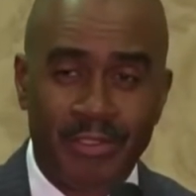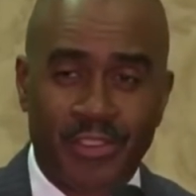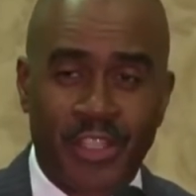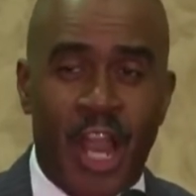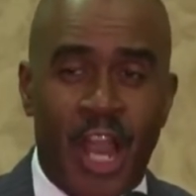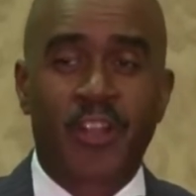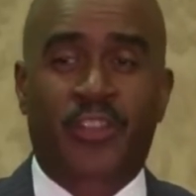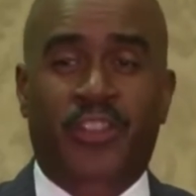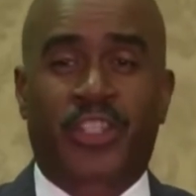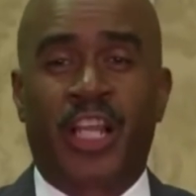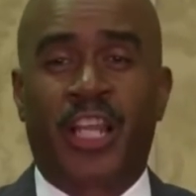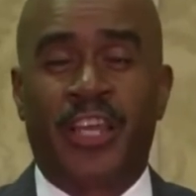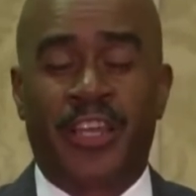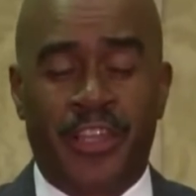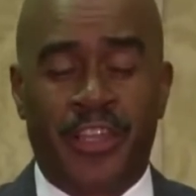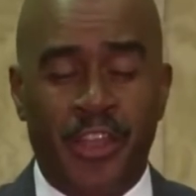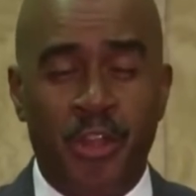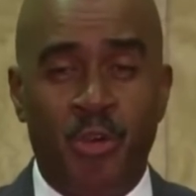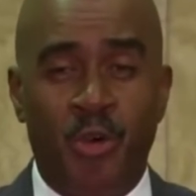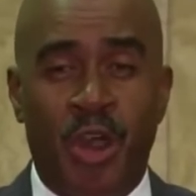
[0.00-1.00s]

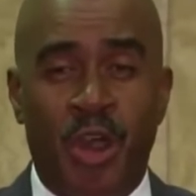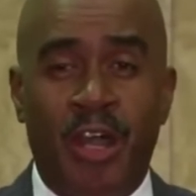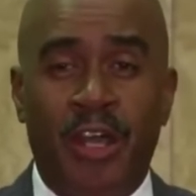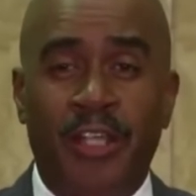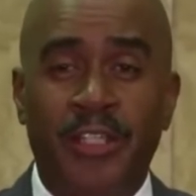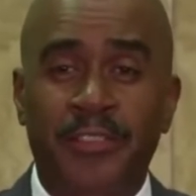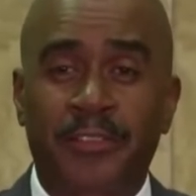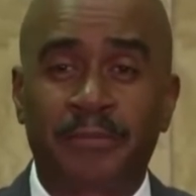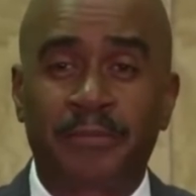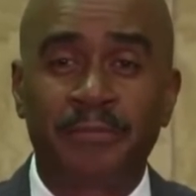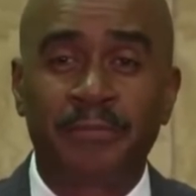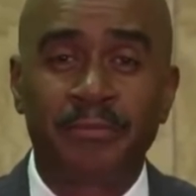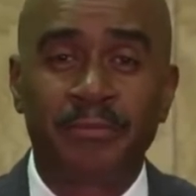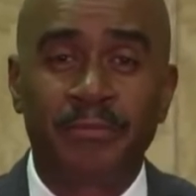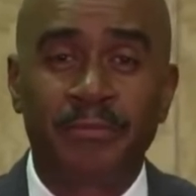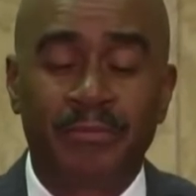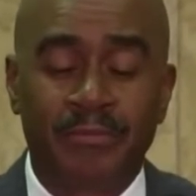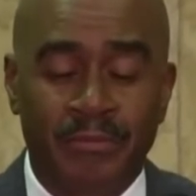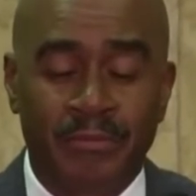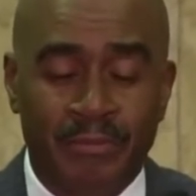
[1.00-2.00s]
Certainly you would.
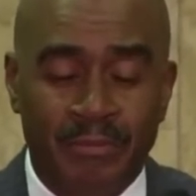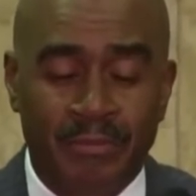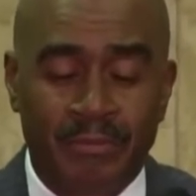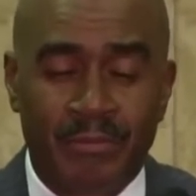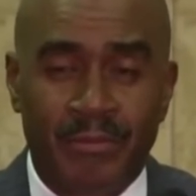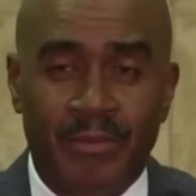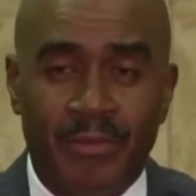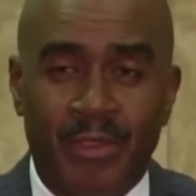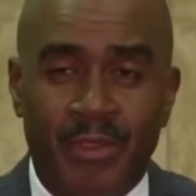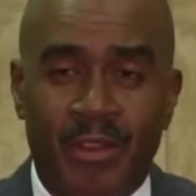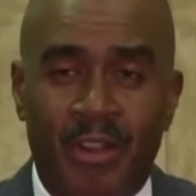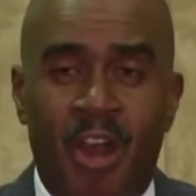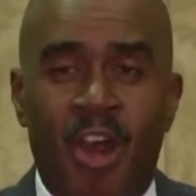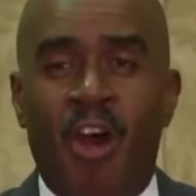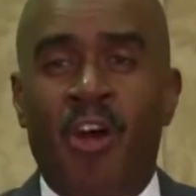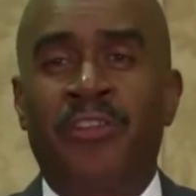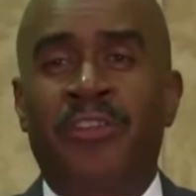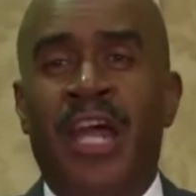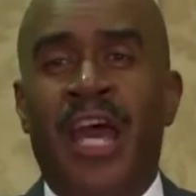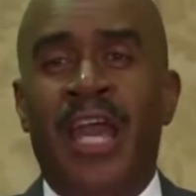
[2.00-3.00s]

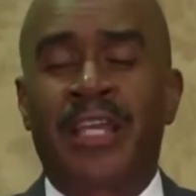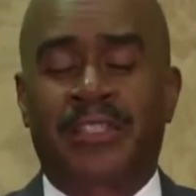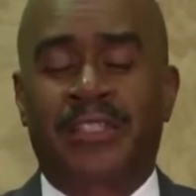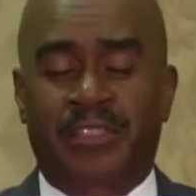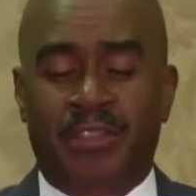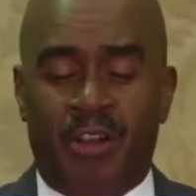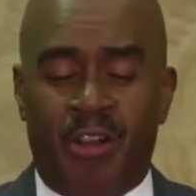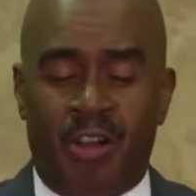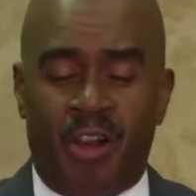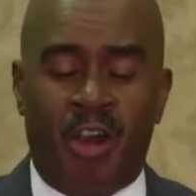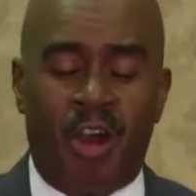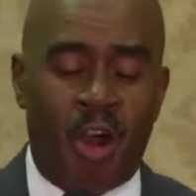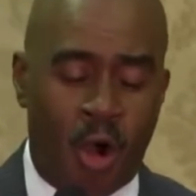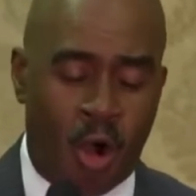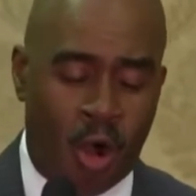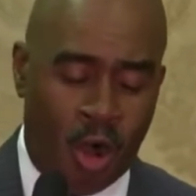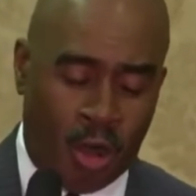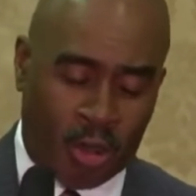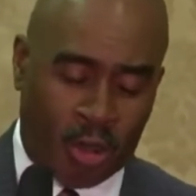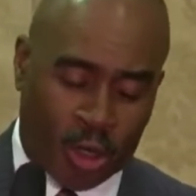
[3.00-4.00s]
Or nice,
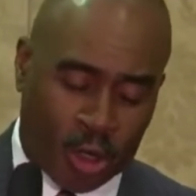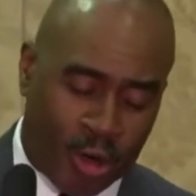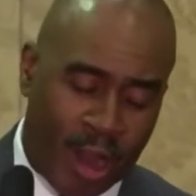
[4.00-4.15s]
or